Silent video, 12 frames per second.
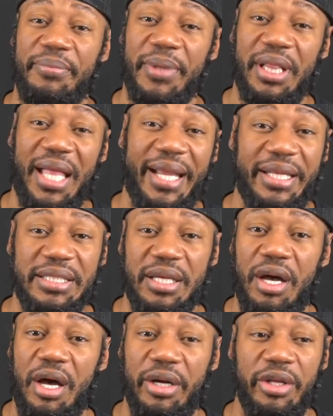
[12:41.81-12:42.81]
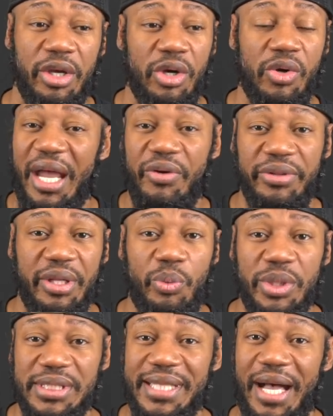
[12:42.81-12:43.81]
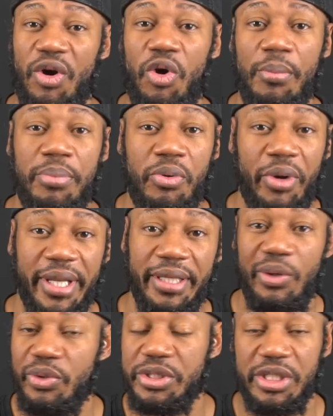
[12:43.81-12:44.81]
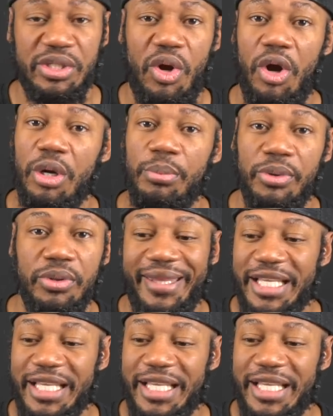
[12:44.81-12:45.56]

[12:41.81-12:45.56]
From the lighting, the audio, everything was not on point. It was just horrible.